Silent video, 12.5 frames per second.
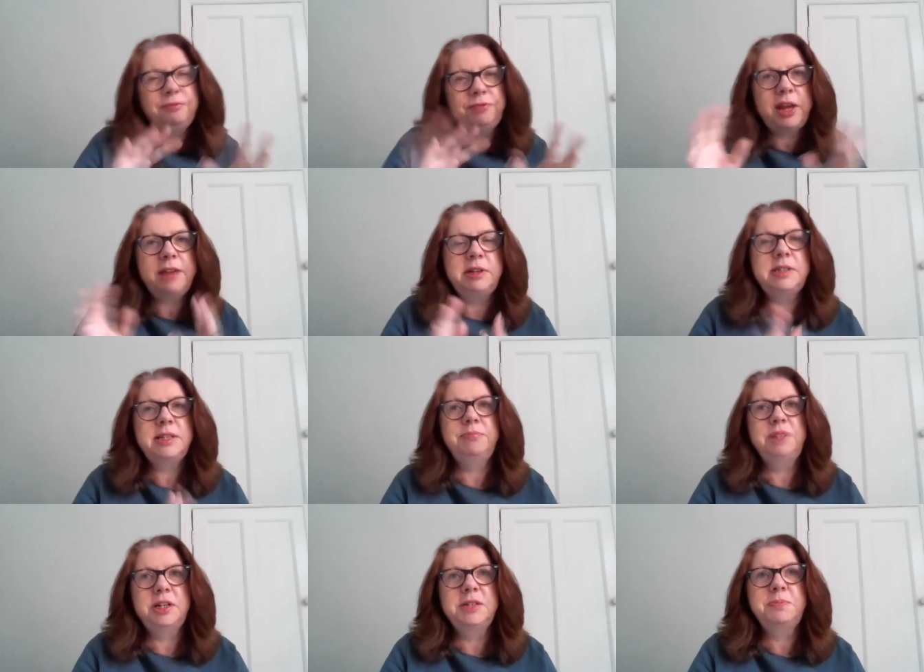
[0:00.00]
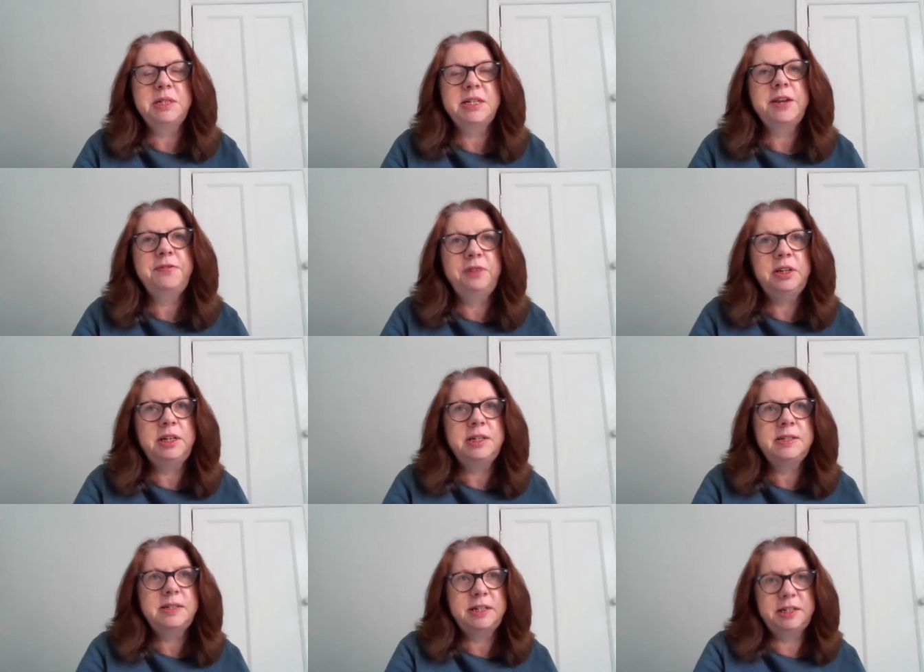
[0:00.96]
varies sometimes, but definitely
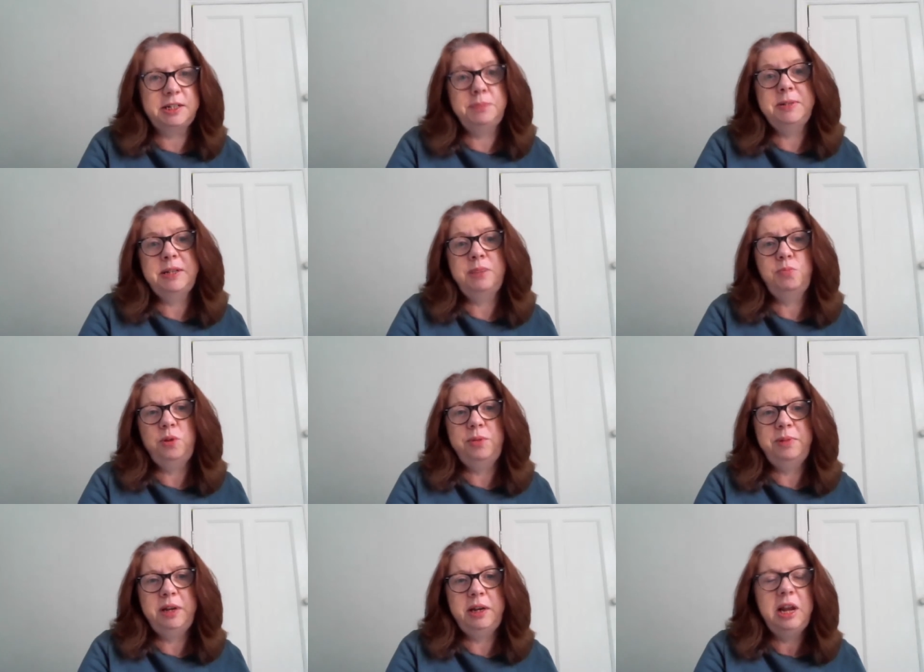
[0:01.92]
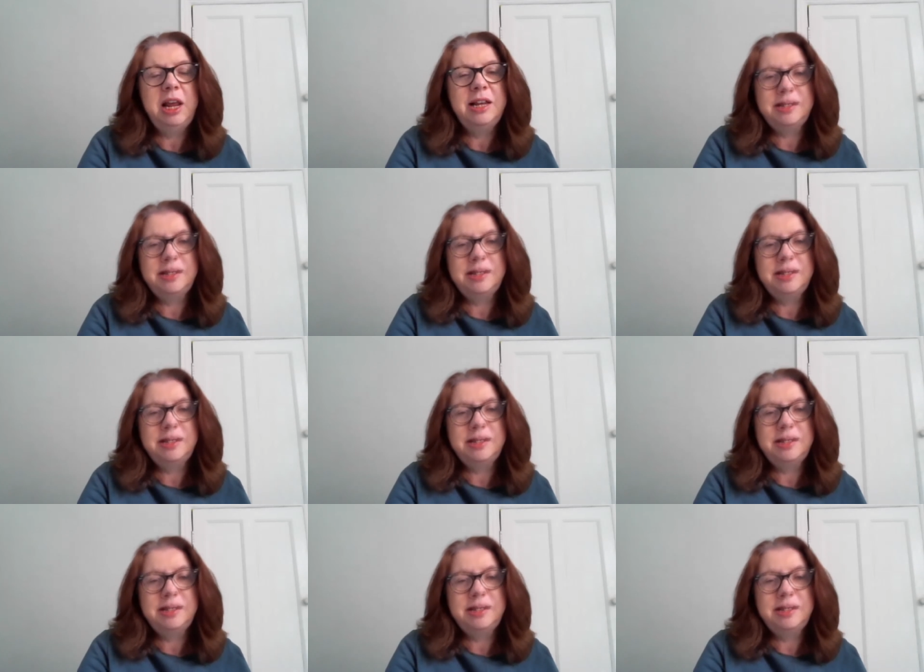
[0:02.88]
60% women,